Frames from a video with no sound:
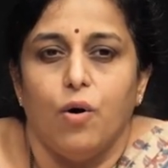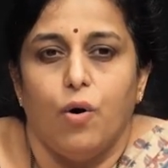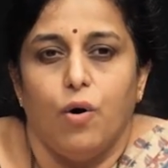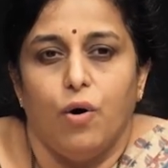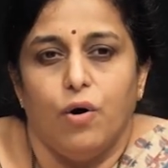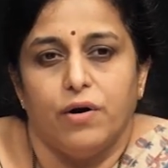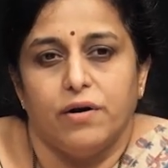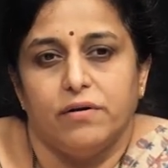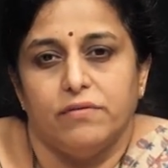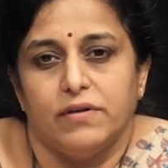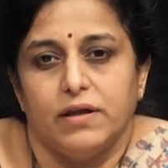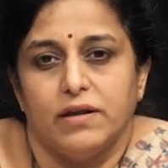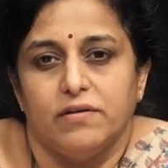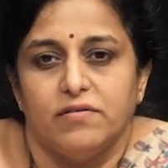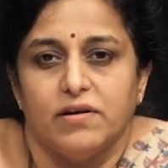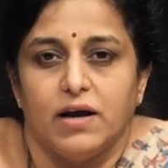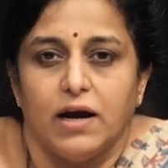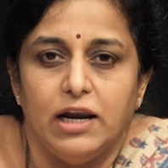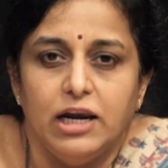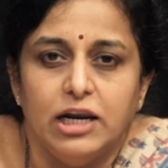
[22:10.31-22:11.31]
or there
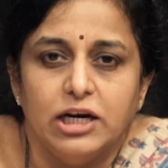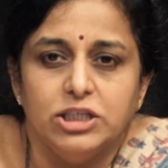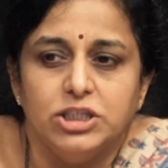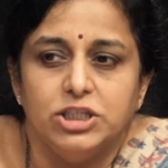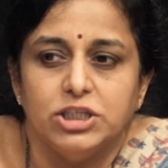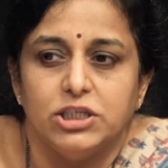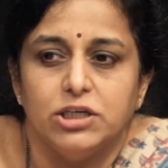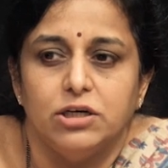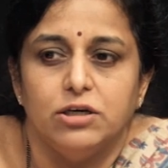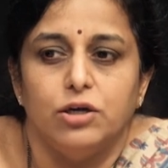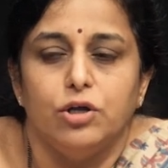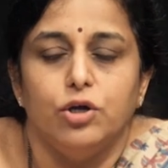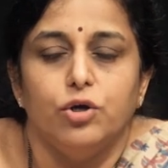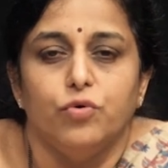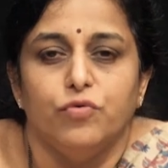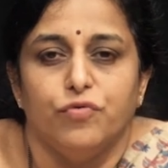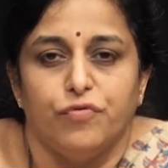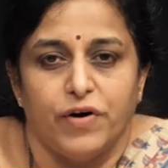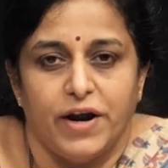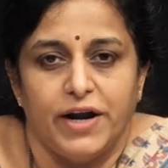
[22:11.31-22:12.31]
is an allergen,
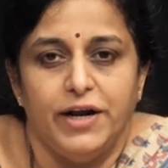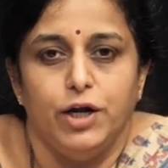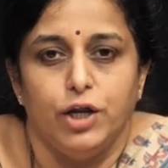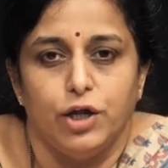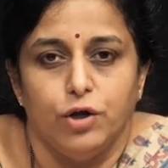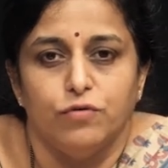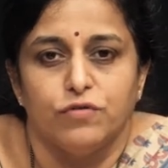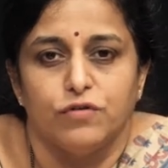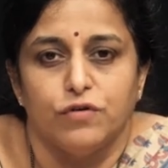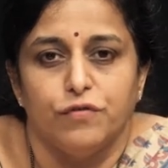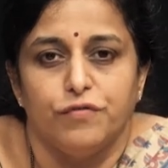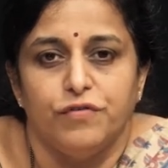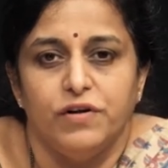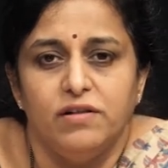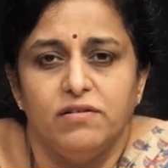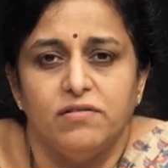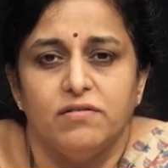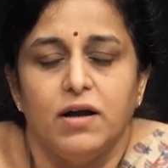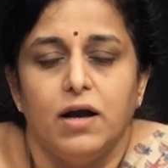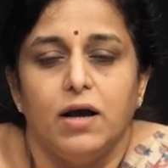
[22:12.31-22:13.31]
you find
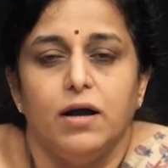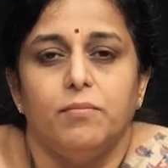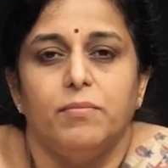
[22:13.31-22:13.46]
eosinophils,